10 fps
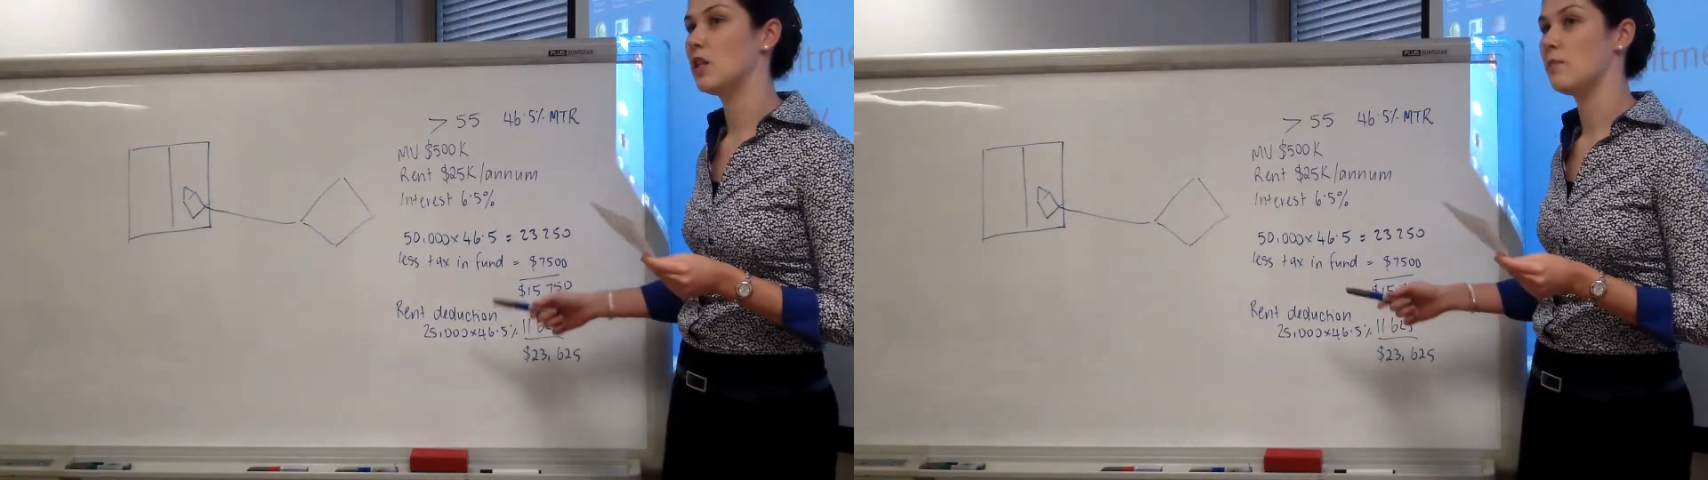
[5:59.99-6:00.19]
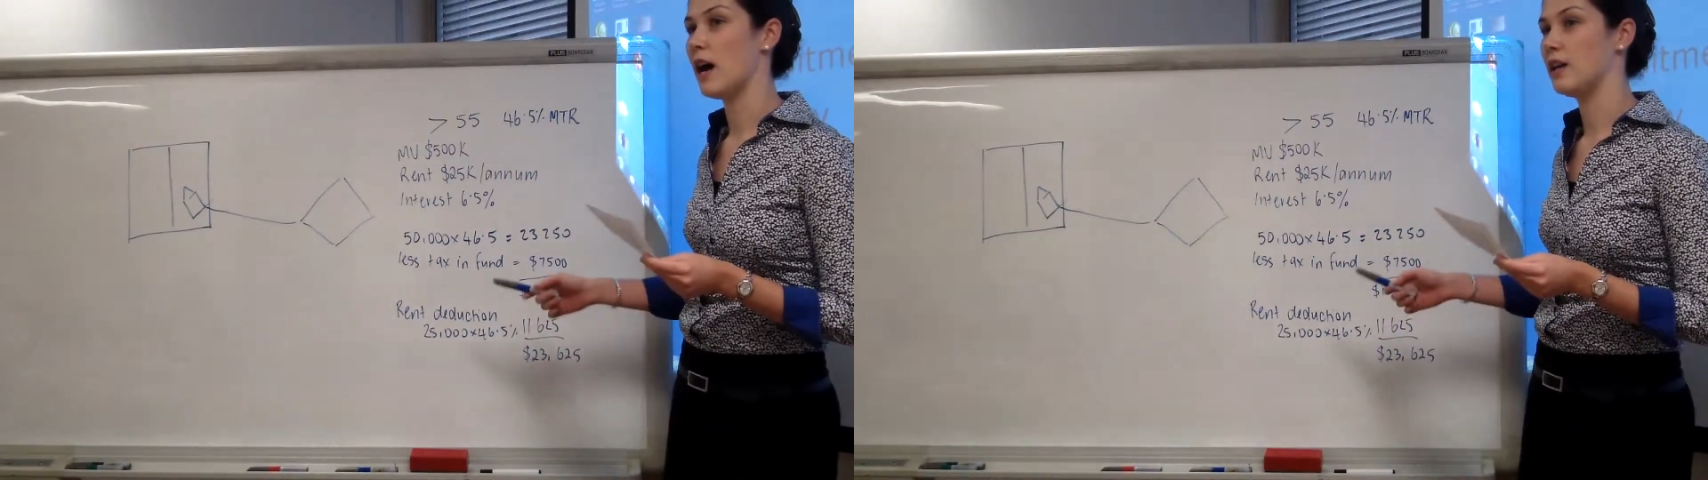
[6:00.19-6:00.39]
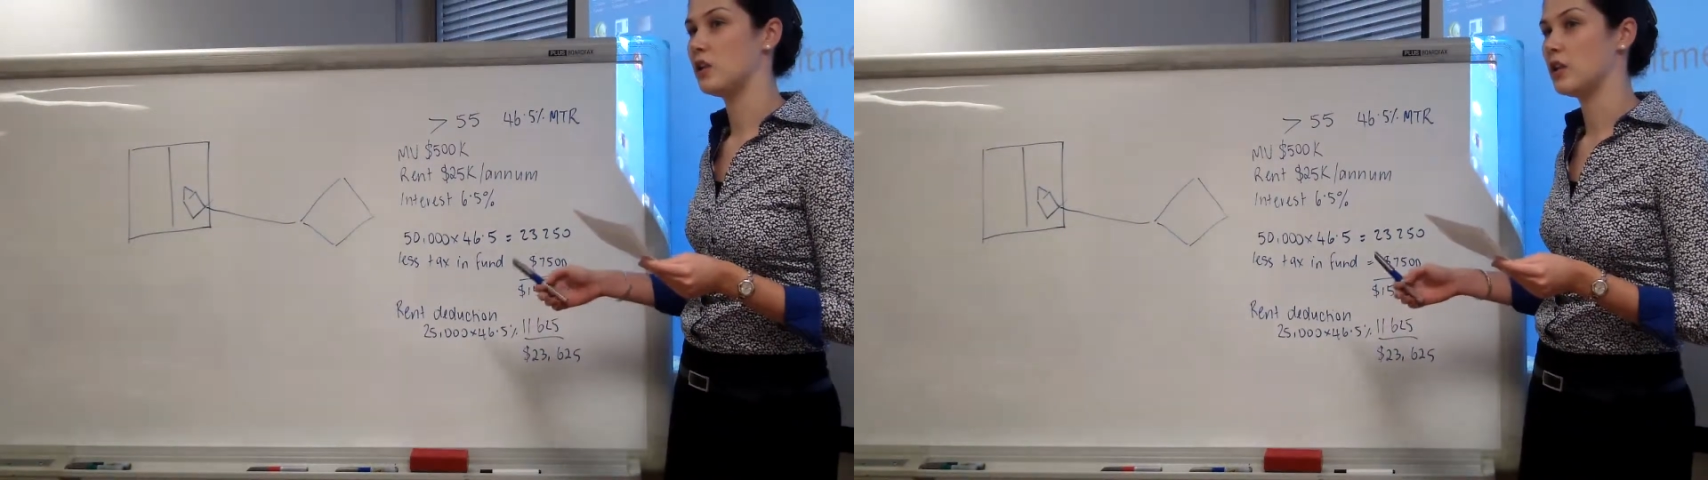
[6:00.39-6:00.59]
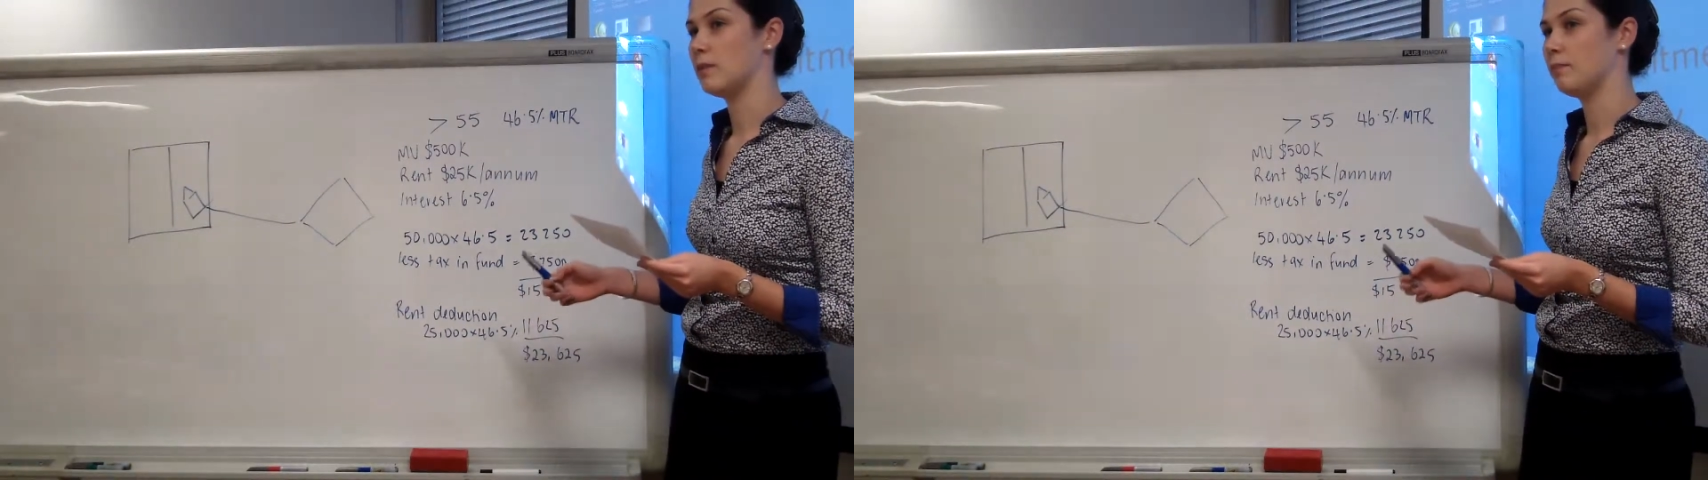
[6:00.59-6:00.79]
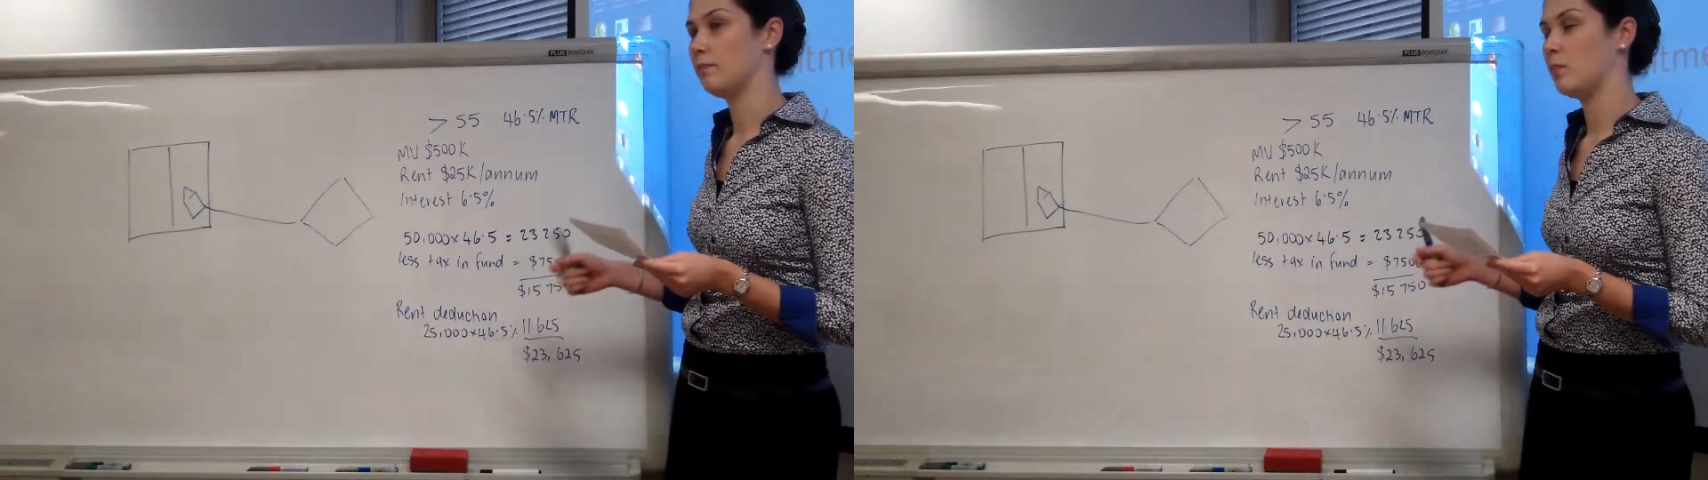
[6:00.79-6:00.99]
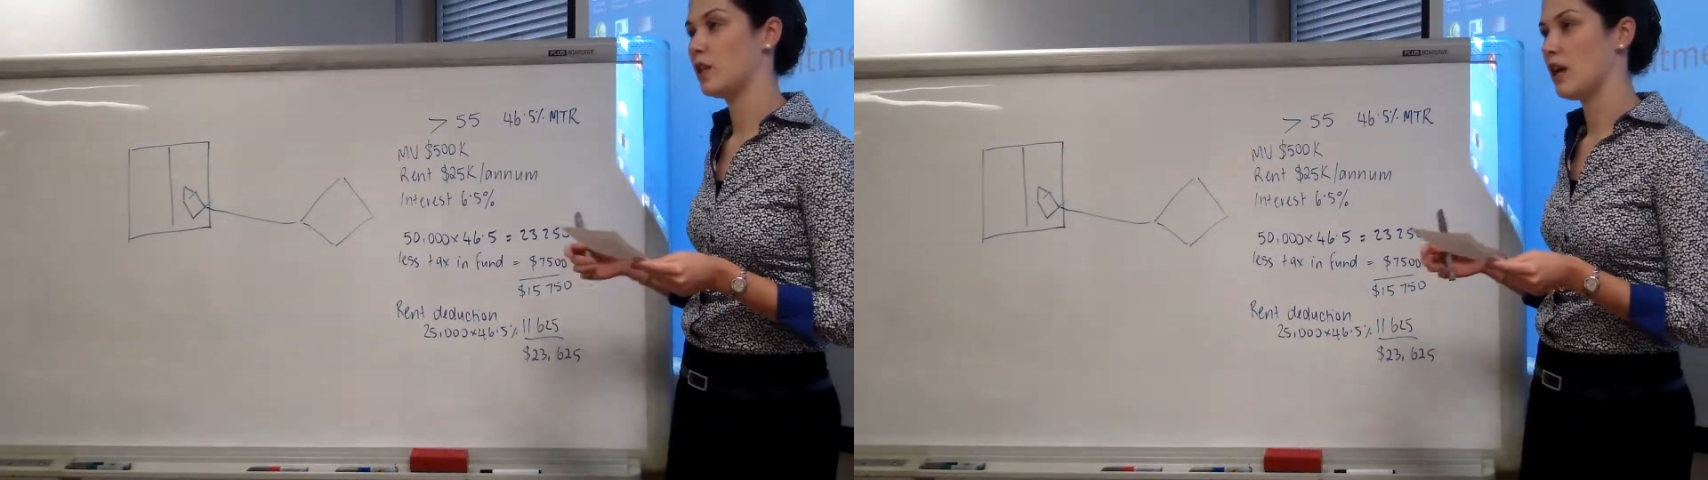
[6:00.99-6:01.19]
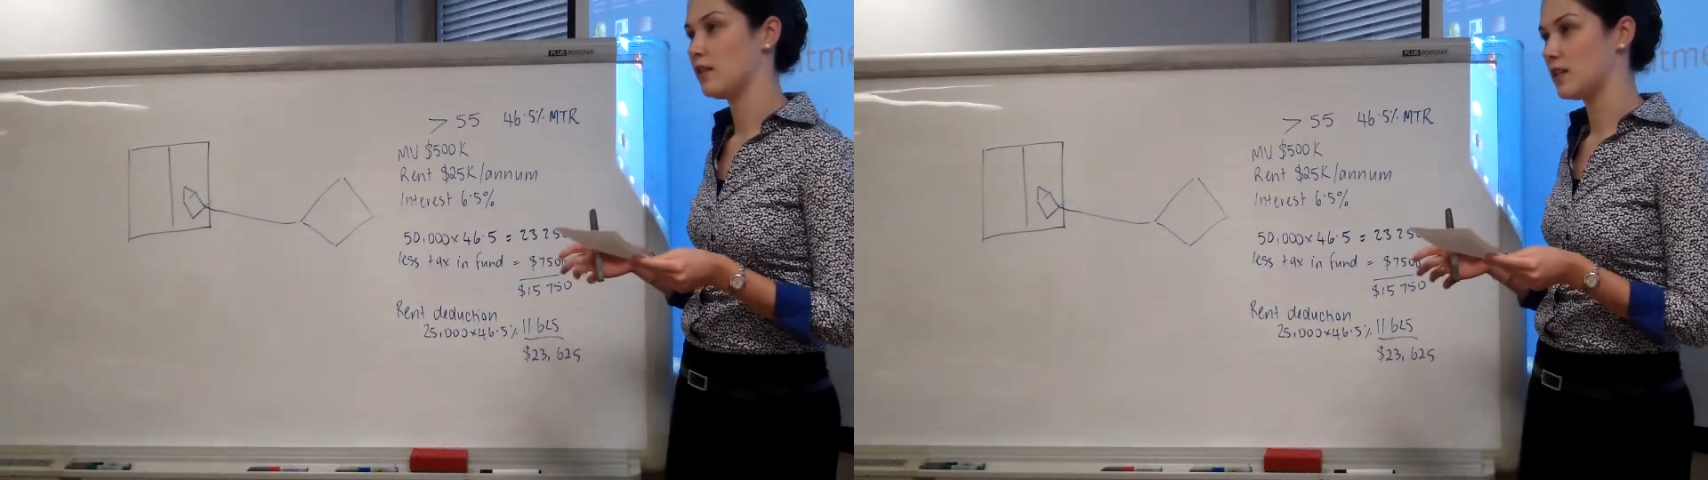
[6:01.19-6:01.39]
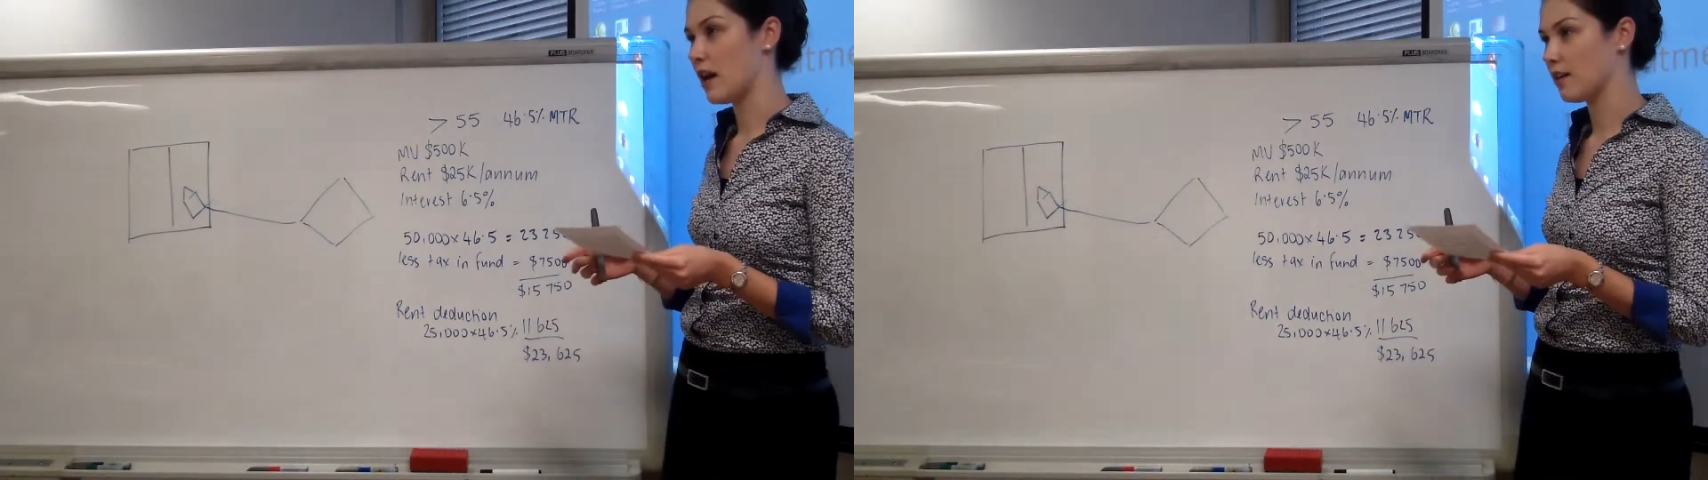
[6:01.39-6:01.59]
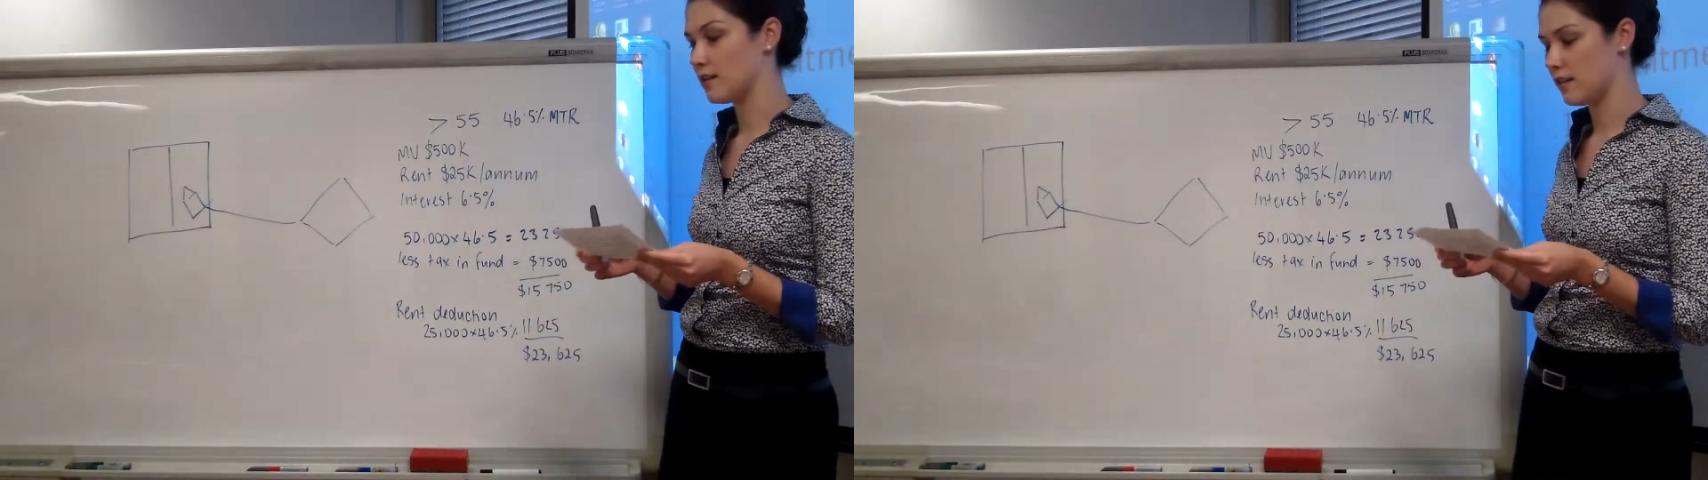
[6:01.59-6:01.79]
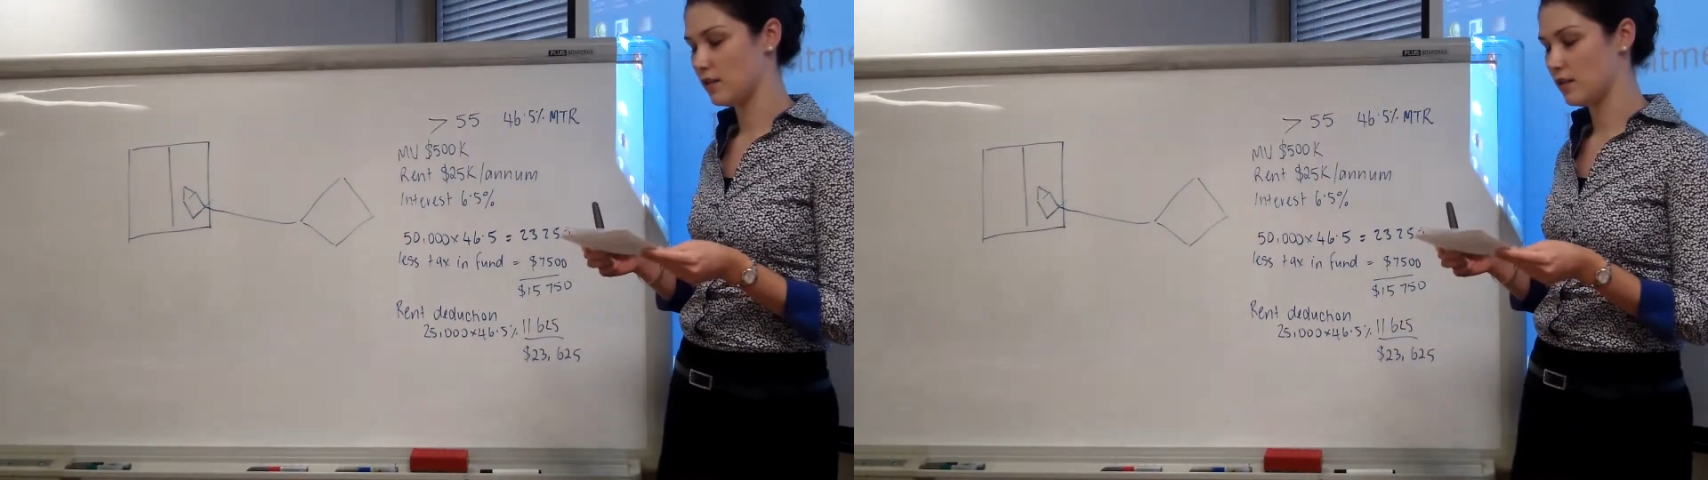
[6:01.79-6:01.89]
in the partnership without the tax